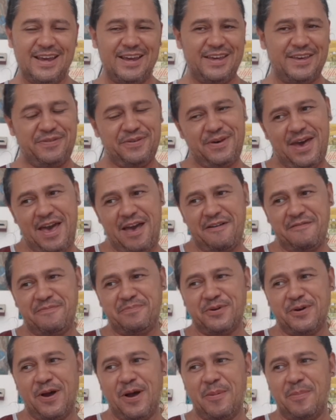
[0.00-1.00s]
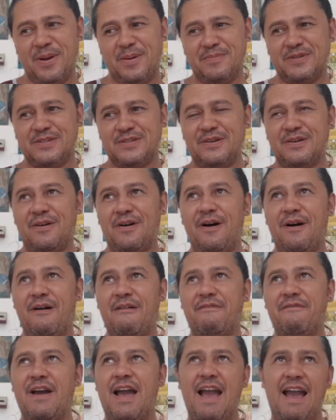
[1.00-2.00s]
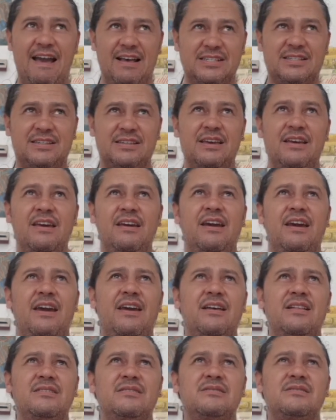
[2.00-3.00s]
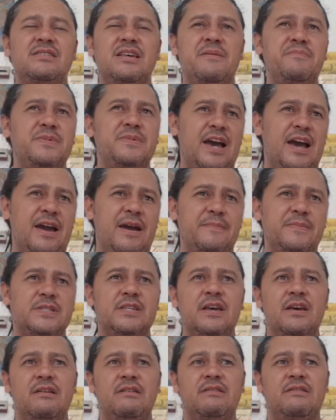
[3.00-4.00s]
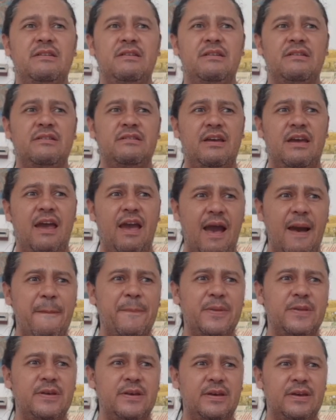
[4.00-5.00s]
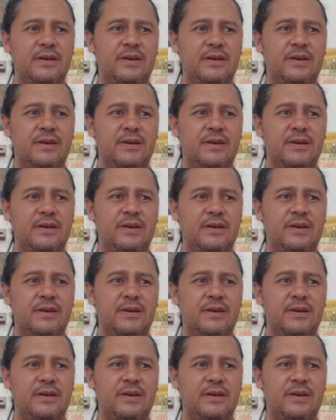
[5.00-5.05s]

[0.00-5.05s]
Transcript: If you have problems of ask, and sometimes the app